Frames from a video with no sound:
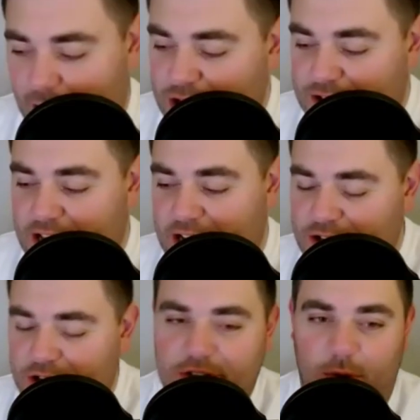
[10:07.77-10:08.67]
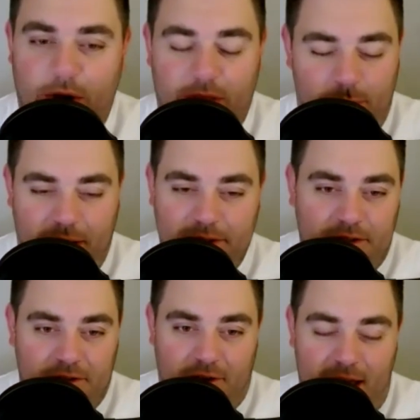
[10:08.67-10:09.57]
it just kind of shows you where the
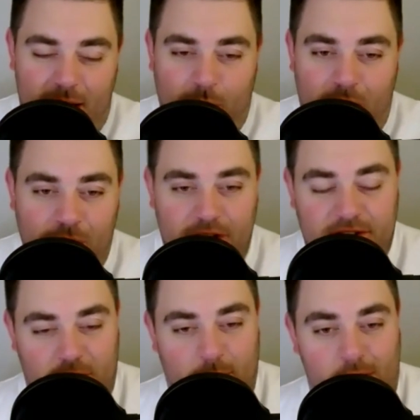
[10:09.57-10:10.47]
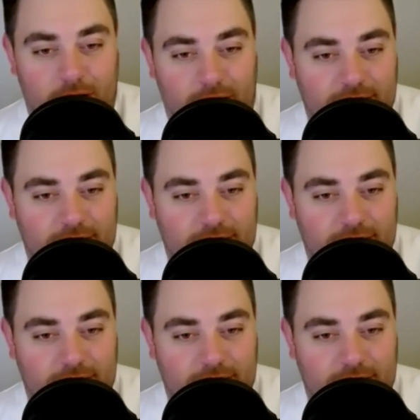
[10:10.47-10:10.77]
Pacers are at on the center market.